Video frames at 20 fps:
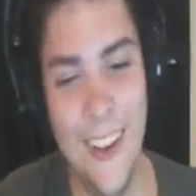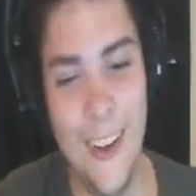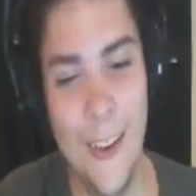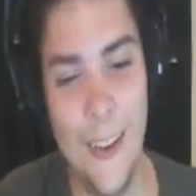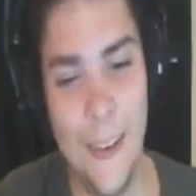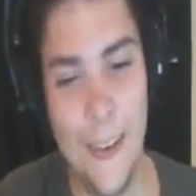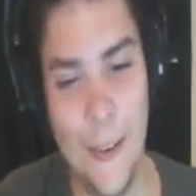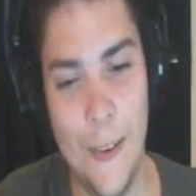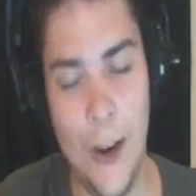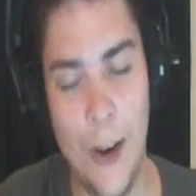
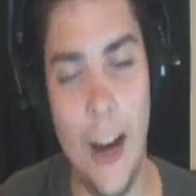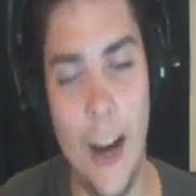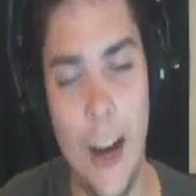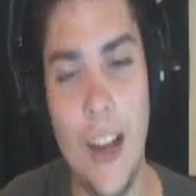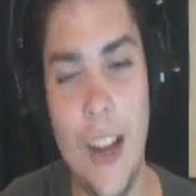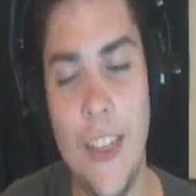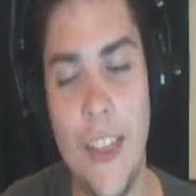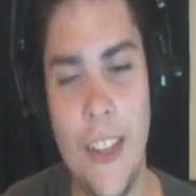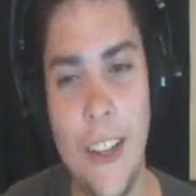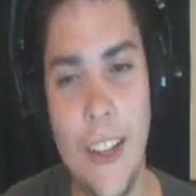Well, I
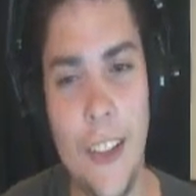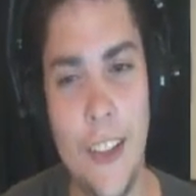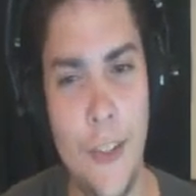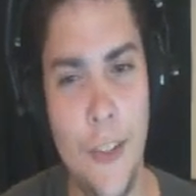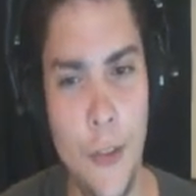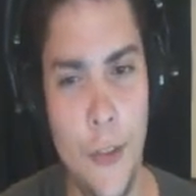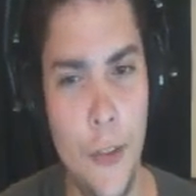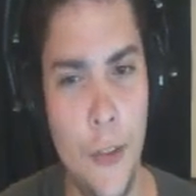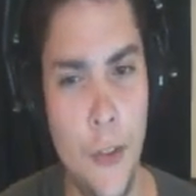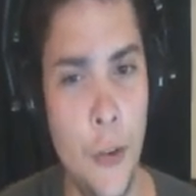think
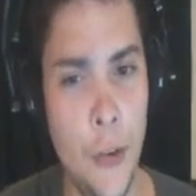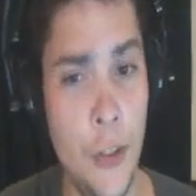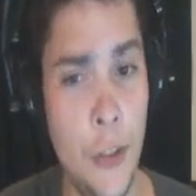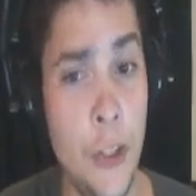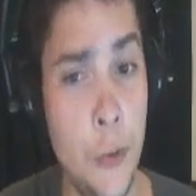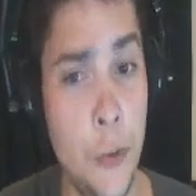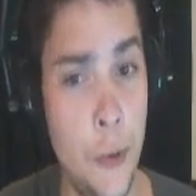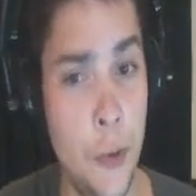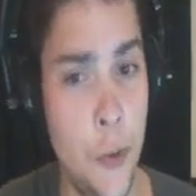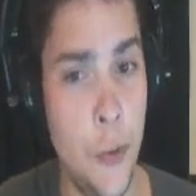the
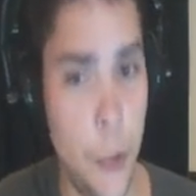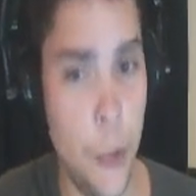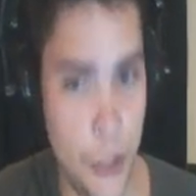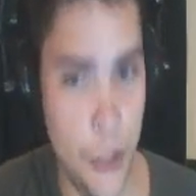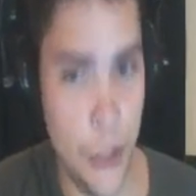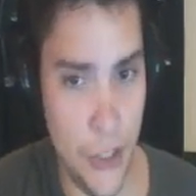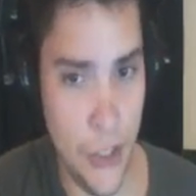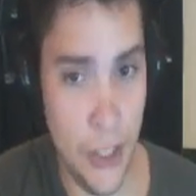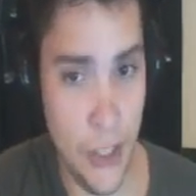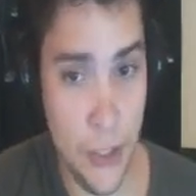real
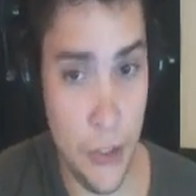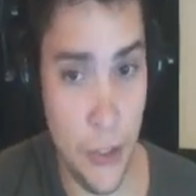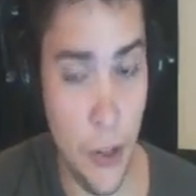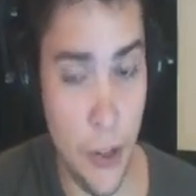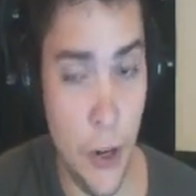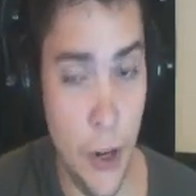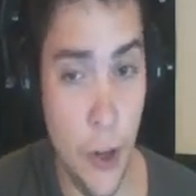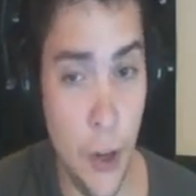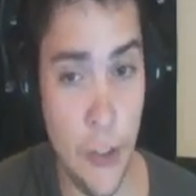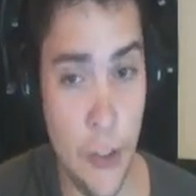question is,
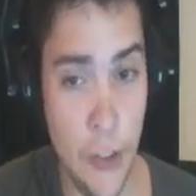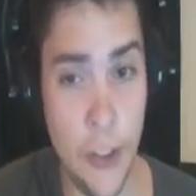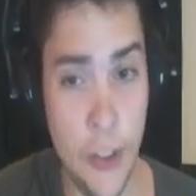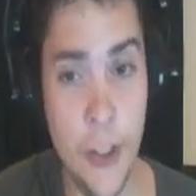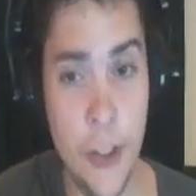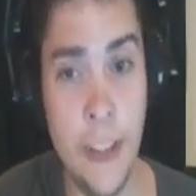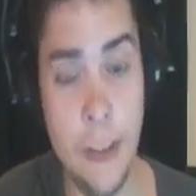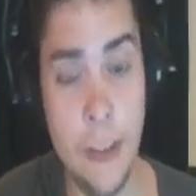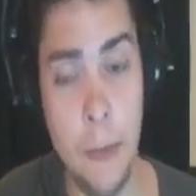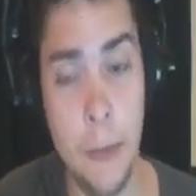are there
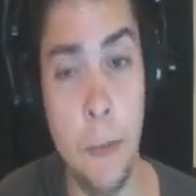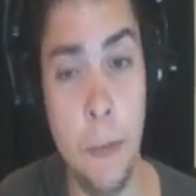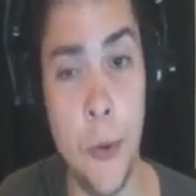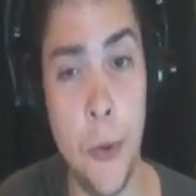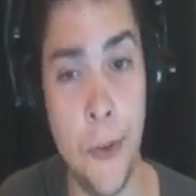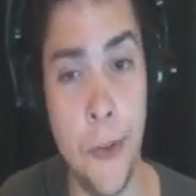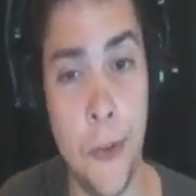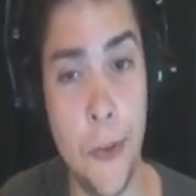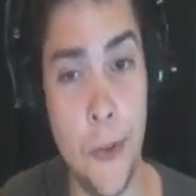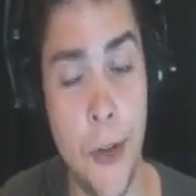going to be more
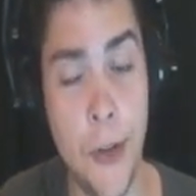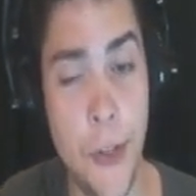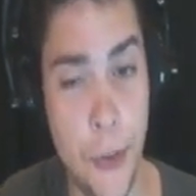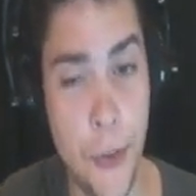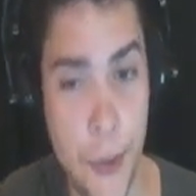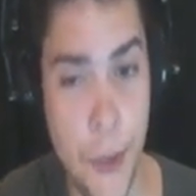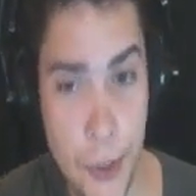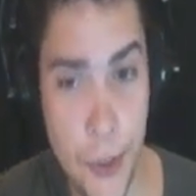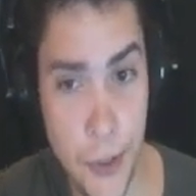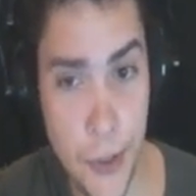
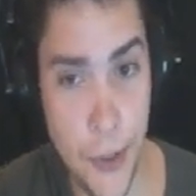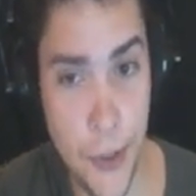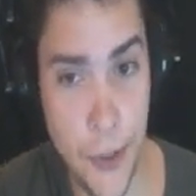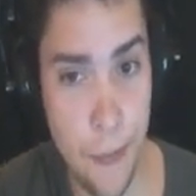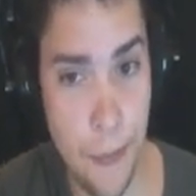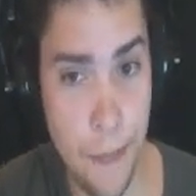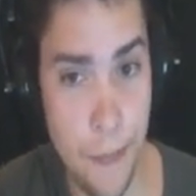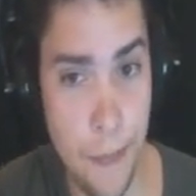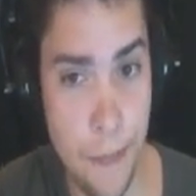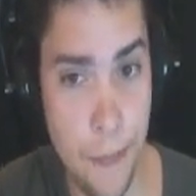treasurers?
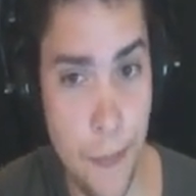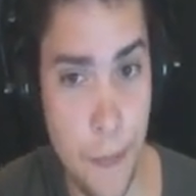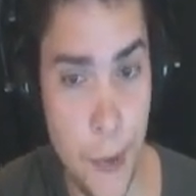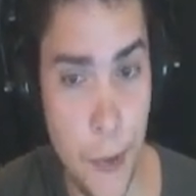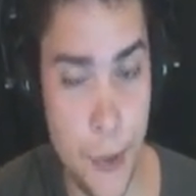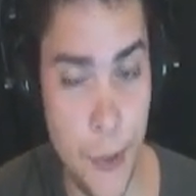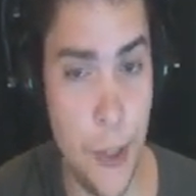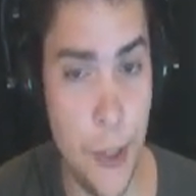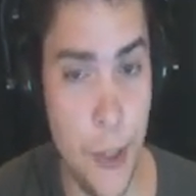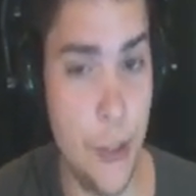Or
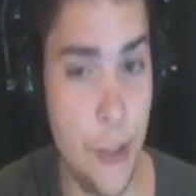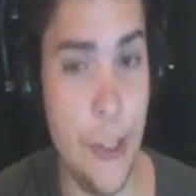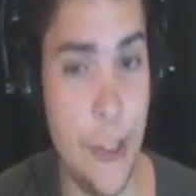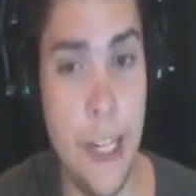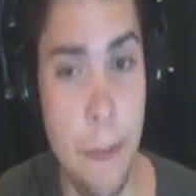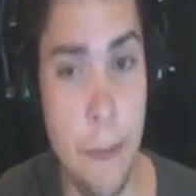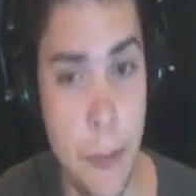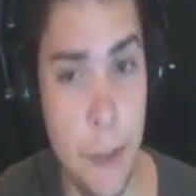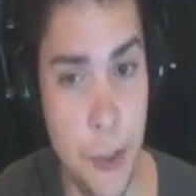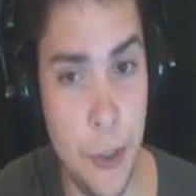treasure
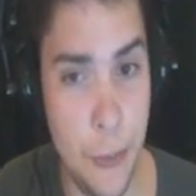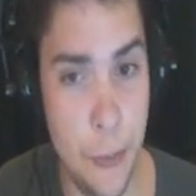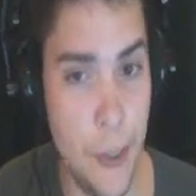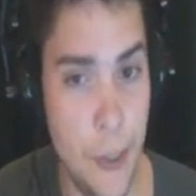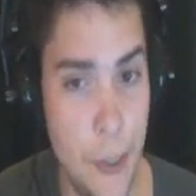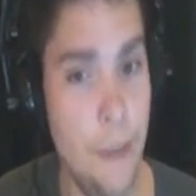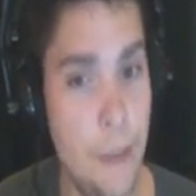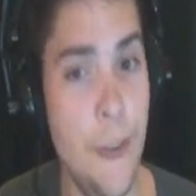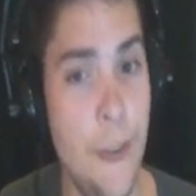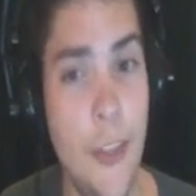keepers?
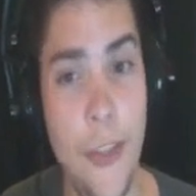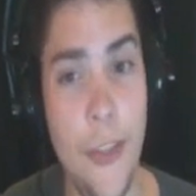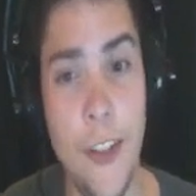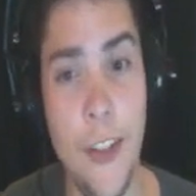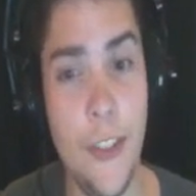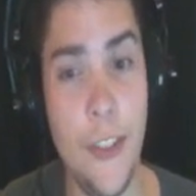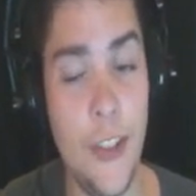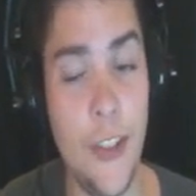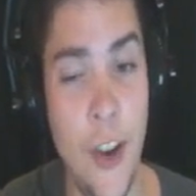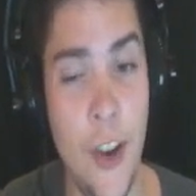Whatever that thing
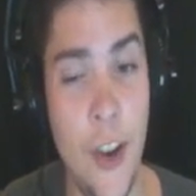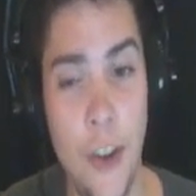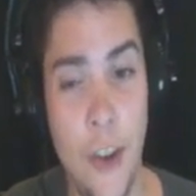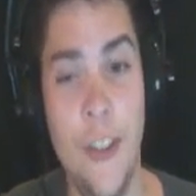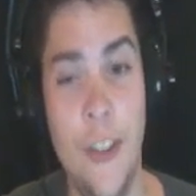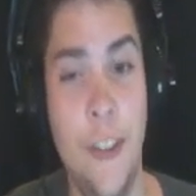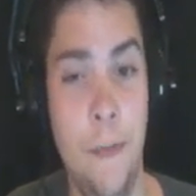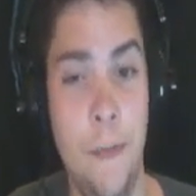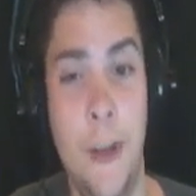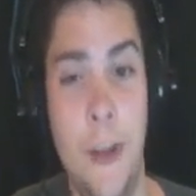is called
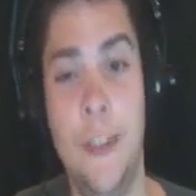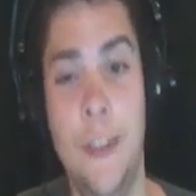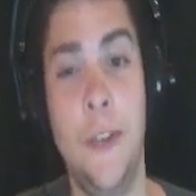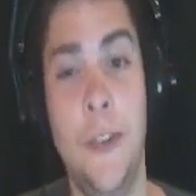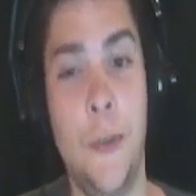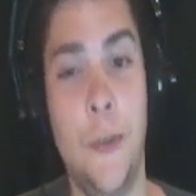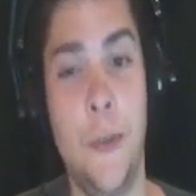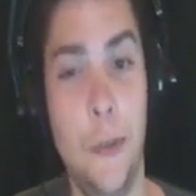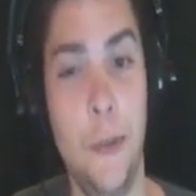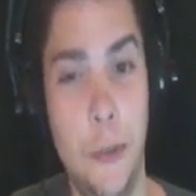that mind
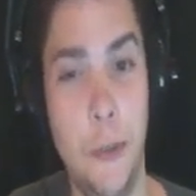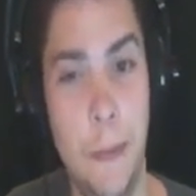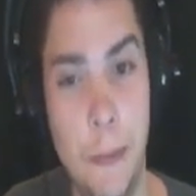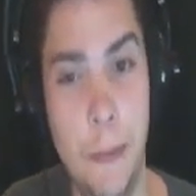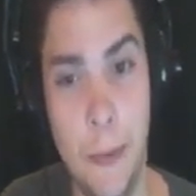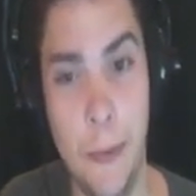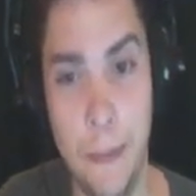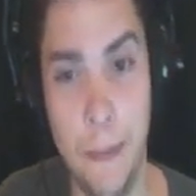controls people.